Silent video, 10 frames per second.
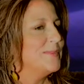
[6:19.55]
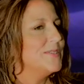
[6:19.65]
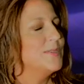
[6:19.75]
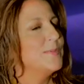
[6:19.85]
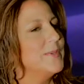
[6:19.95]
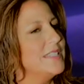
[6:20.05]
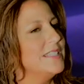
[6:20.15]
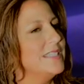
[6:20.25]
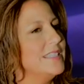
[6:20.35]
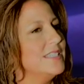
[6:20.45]
So, but
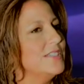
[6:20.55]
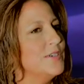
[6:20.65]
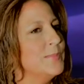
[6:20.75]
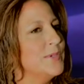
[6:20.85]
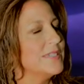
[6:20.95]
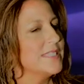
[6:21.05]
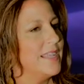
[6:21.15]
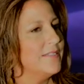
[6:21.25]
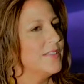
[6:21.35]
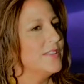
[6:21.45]
the, the adult books, I
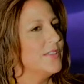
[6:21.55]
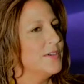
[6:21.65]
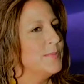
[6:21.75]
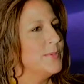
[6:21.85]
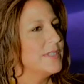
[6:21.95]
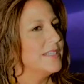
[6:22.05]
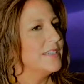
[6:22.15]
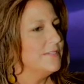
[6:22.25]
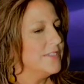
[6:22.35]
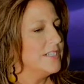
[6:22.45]
have the third book that
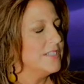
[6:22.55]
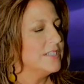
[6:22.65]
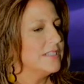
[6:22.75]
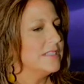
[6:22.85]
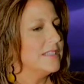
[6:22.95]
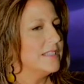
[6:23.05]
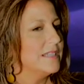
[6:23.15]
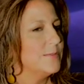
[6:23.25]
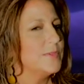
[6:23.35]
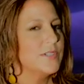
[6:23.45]
I finished and
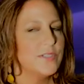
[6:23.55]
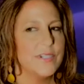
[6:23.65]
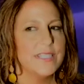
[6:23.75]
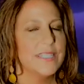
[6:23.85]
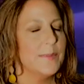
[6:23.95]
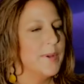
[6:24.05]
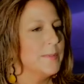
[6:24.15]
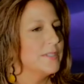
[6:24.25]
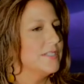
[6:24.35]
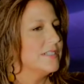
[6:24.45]
that we're trying to get
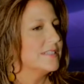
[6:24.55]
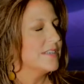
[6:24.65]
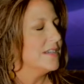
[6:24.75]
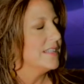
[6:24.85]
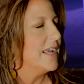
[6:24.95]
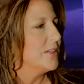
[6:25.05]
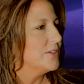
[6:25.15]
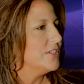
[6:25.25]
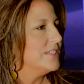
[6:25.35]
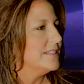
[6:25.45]
published. It's called
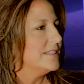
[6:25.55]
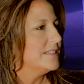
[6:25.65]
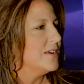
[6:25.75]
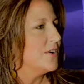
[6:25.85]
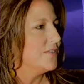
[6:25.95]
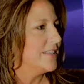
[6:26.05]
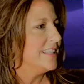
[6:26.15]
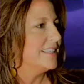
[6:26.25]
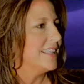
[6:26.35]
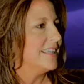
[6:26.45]
Allergies Over
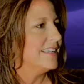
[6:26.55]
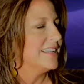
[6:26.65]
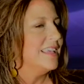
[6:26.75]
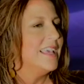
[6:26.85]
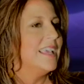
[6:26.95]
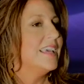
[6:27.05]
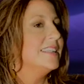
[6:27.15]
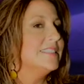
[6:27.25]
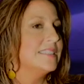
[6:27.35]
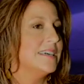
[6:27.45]
the Atlantic. And
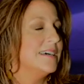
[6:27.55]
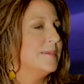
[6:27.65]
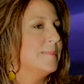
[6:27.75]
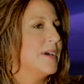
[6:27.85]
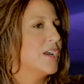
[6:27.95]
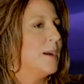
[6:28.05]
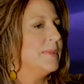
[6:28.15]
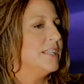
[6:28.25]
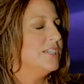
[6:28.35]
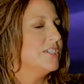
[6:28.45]
it's um, a
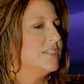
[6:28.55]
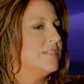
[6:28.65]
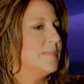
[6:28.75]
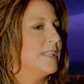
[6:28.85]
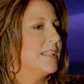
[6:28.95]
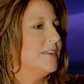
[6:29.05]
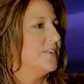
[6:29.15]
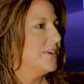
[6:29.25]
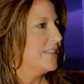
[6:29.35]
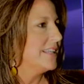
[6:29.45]
combination of my life
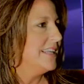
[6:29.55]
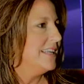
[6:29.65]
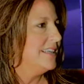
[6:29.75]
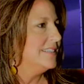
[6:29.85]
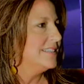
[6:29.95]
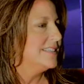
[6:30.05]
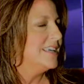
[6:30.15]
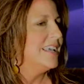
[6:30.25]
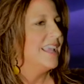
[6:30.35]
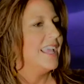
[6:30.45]
here in the Keys
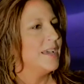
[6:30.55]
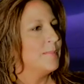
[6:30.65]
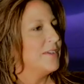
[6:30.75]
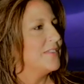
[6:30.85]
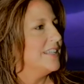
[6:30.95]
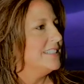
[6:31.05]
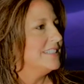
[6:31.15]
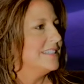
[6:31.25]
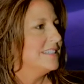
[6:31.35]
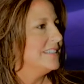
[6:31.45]
and my flight
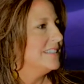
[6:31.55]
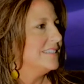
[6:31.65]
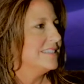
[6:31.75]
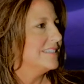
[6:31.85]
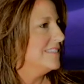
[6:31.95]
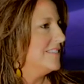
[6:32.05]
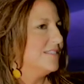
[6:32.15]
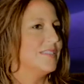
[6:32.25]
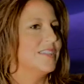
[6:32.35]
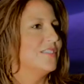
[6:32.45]
attendant,
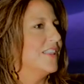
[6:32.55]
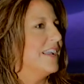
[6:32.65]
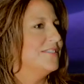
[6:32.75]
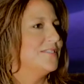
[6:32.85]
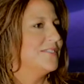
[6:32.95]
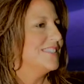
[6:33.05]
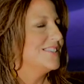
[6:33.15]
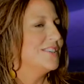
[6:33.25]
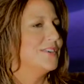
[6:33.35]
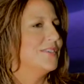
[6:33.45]
you know, life. And
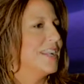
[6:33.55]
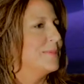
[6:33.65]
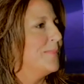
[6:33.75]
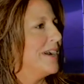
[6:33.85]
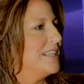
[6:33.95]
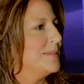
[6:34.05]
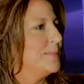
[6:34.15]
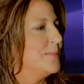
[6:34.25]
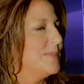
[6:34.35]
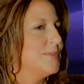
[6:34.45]
so I combined
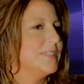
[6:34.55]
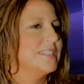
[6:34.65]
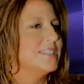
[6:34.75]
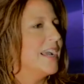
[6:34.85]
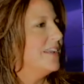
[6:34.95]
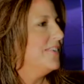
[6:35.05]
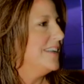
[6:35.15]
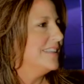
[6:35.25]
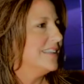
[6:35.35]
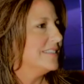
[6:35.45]
them between the
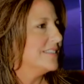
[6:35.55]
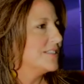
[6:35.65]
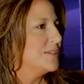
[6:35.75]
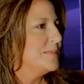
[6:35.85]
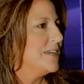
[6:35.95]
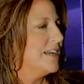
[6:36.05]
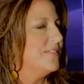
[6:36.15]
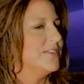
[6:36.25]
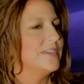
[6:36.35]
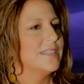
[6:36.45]
diving as a scuba
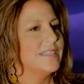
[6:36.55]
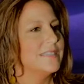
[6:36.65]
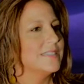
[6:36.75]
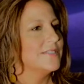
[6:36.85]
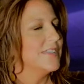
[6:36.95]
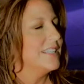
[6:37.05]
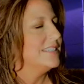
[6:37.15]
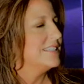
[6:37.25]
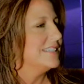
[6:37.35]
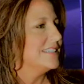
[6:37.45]
diver and as a flight
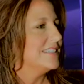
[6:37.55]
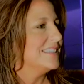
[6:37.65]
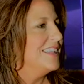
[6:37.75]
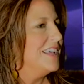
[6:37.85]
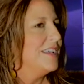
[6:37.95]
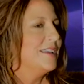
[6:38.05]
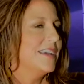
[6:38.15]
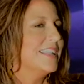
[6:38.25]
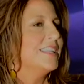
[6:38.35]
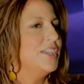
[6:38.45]
attendant, and
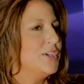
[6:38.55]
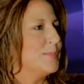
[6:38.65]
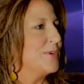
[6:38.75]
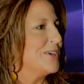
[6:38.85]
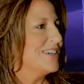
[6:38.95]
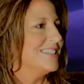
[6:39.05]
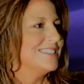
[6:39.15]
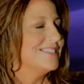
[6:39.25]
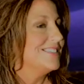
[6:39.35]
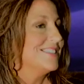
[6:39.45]
again humor. And
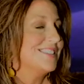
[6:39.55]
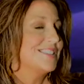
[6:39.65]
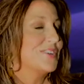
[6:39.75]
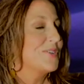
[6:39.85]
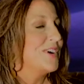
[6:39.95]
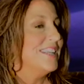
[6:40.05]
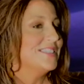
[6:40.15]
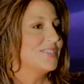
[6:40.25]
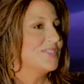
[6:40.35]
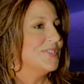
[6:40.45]
it's just it's a
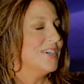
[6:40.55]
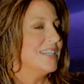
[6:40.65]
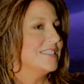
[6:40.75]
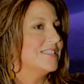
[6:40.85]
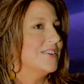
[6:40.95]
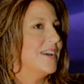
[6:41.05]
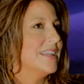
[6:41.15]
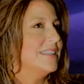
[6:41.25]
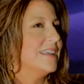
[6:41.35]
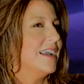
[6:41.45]
great story. And so I
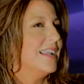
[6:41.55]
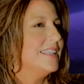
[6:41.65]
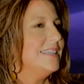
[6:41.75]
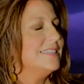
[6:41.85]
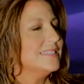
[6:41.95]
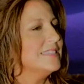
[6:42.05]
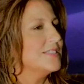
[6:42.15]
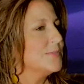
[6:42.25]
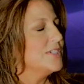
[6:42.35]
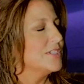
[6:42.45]
can I can easily
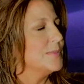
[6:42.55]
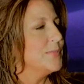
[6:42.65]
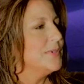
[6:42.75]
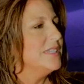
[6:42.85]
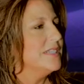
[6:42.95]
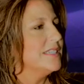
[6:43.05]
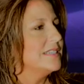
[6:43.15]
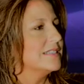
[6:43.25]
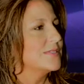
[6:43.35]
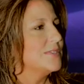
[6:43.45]
switch. I'm pretty good
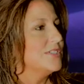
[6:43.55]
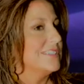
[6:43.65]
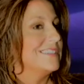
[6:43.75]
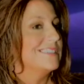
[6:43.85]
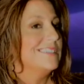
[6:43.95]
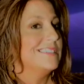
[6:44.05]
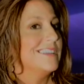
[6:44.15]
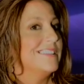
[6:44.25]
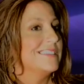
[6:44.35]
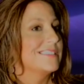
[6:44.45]
at switching. At least mm
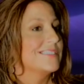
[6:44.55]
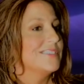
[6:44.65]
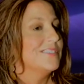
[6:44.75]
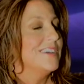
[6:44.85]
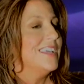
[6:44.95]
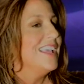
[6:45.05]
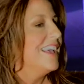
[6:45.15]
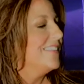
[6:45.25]
-hmm. I think so. Mm -hmm.